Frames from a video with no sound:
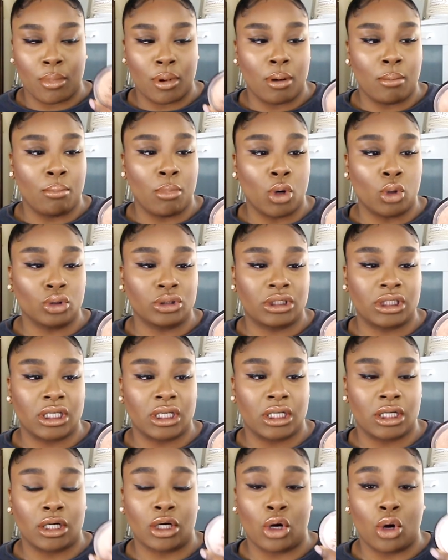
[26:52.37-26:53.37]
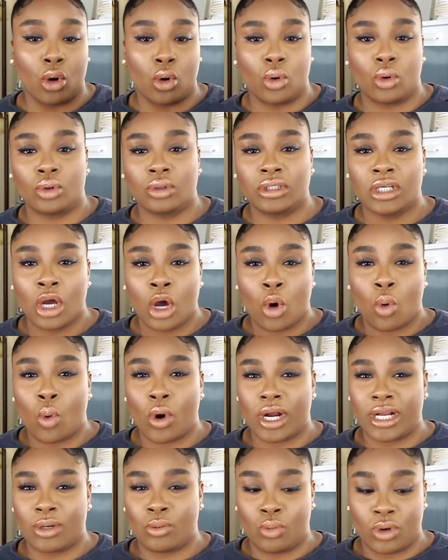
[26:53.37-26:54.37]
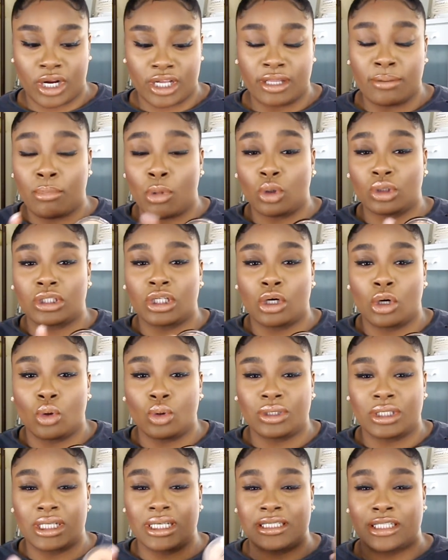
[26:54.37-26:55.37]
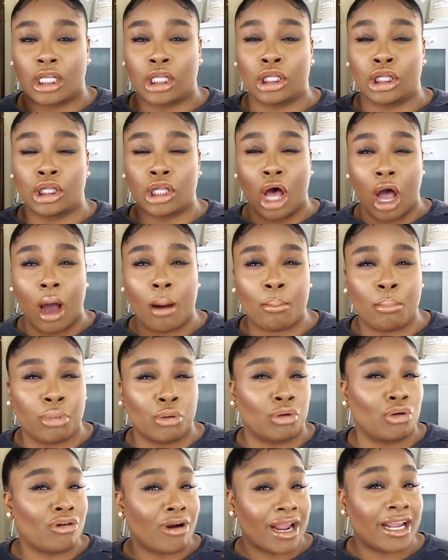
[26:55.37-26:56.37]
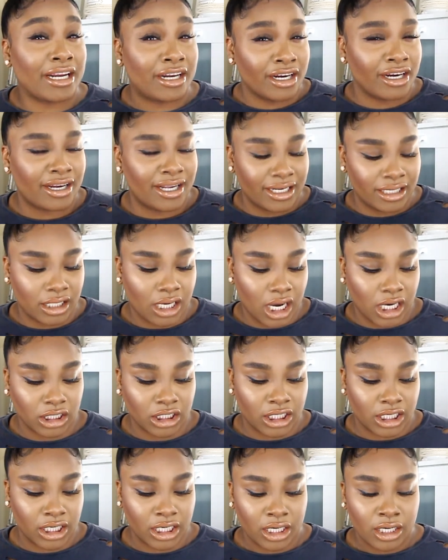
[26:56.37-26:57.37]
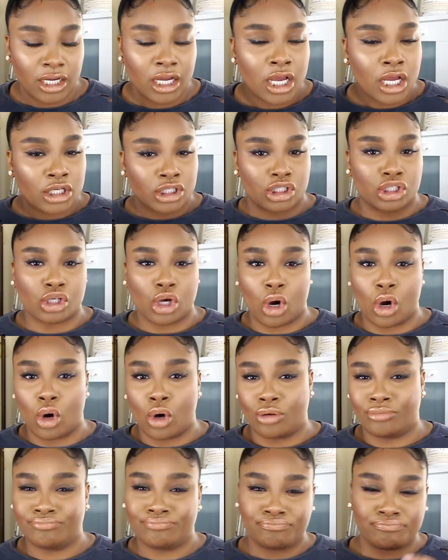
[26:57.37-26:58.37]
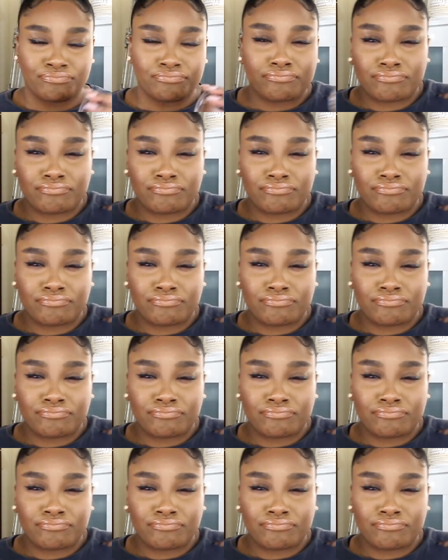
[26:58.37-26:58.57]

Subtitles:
Molten Gold, where the Molten Gold is a lot brighter in color. So